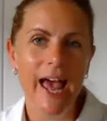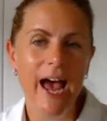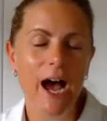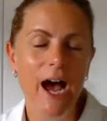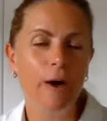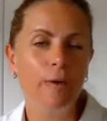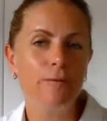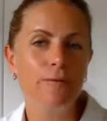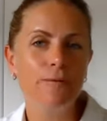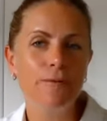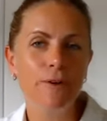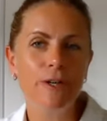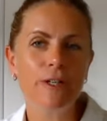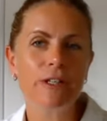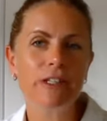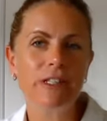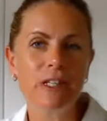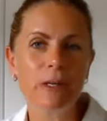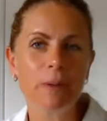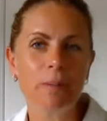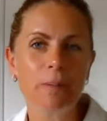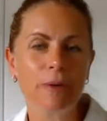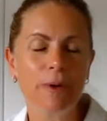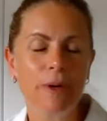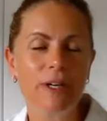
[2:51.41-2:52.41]
Our first
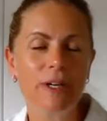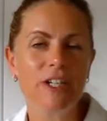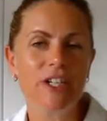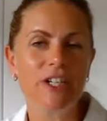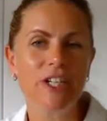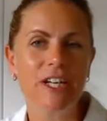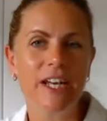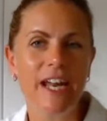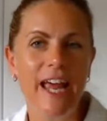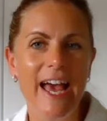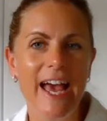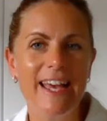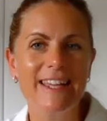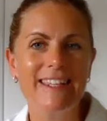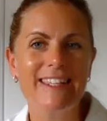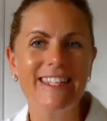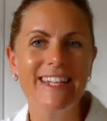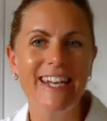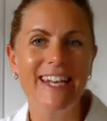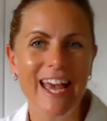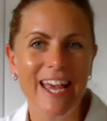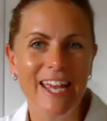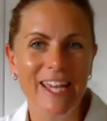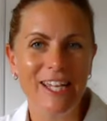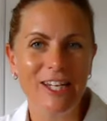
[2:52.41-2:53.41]
impression as
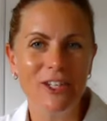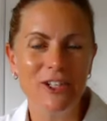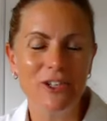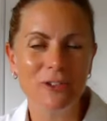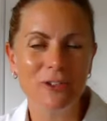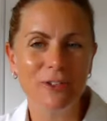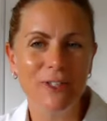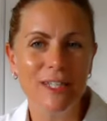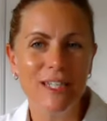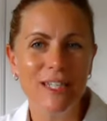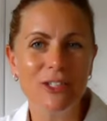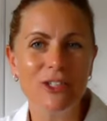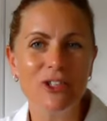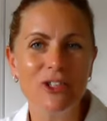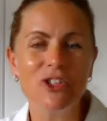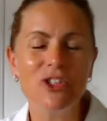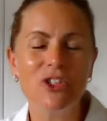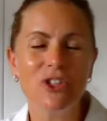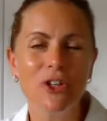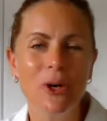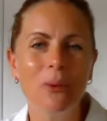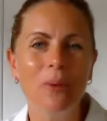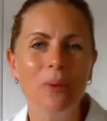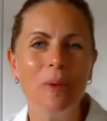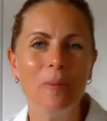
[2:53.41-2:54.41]
an angel is
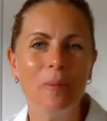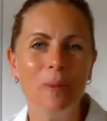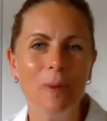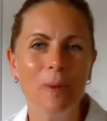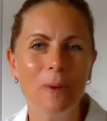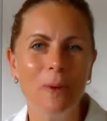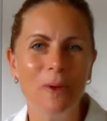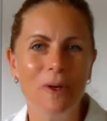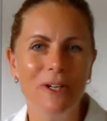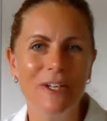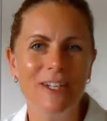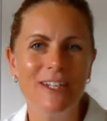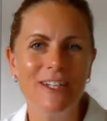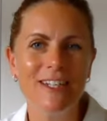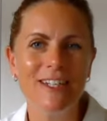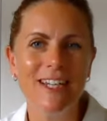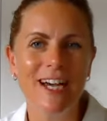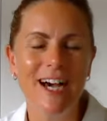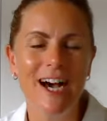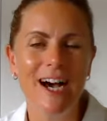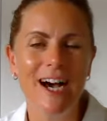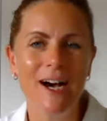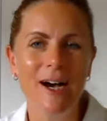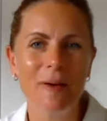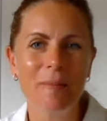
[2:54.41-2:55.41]
so important,
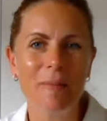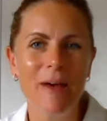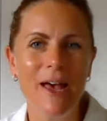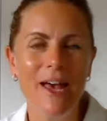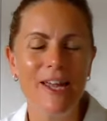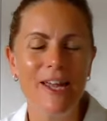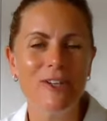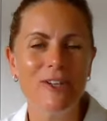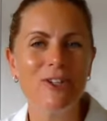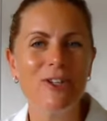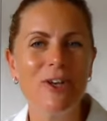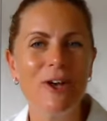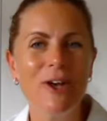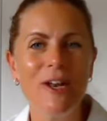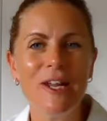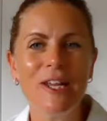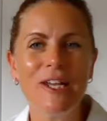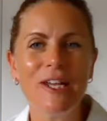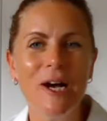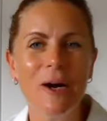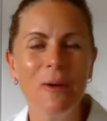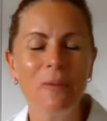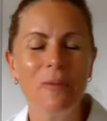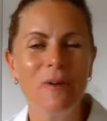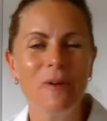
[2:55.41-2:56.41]
and
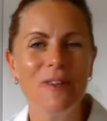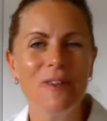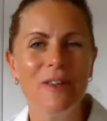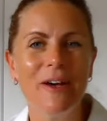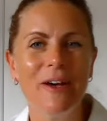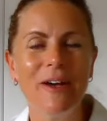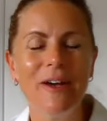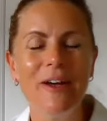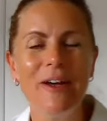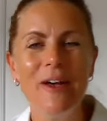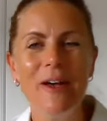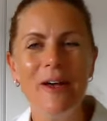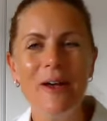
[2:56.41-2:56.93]
turning up with a